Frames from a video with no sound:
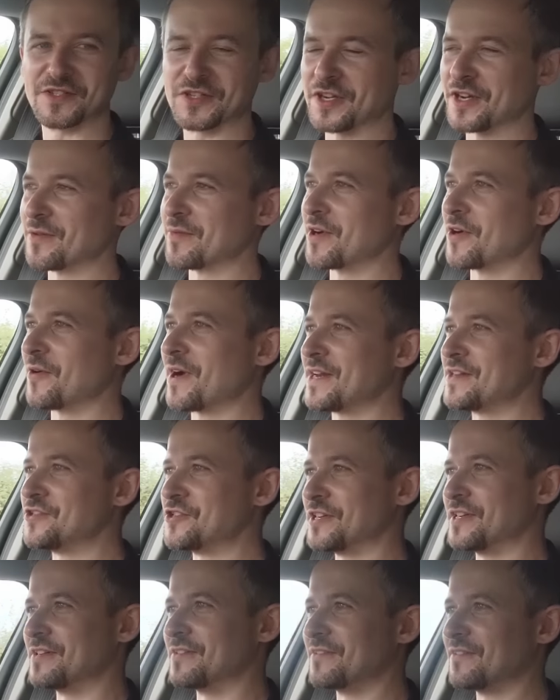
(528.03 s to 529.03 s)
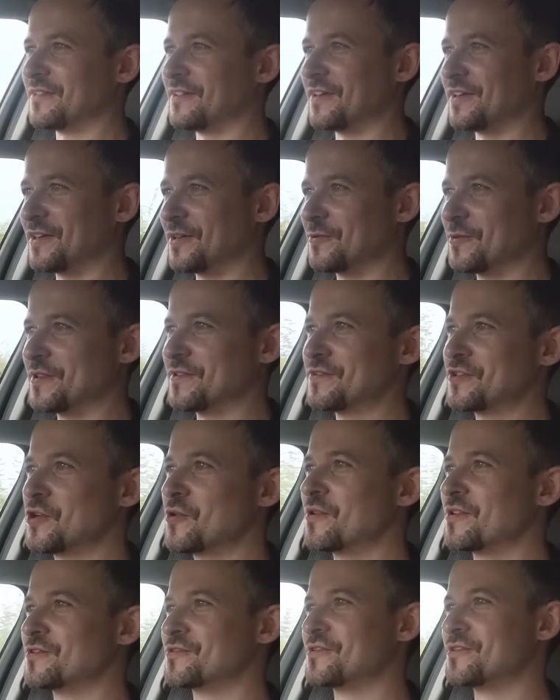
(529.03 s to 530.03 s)
turbo engine with
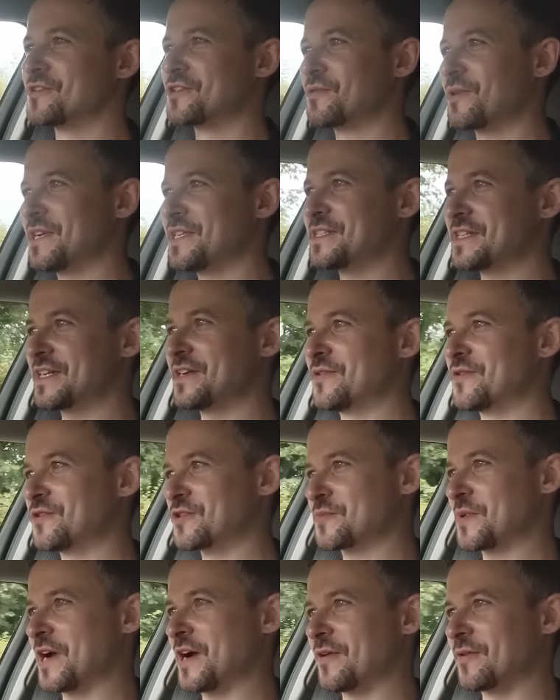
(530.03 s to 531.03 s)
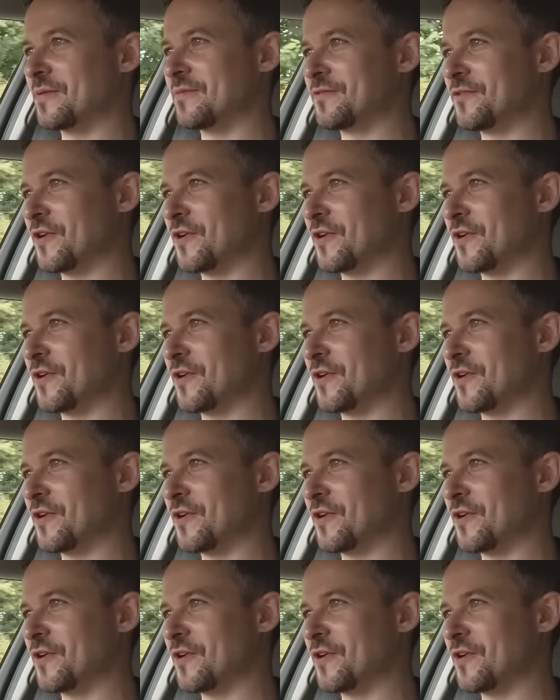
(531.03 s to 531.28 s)
220 horsepower up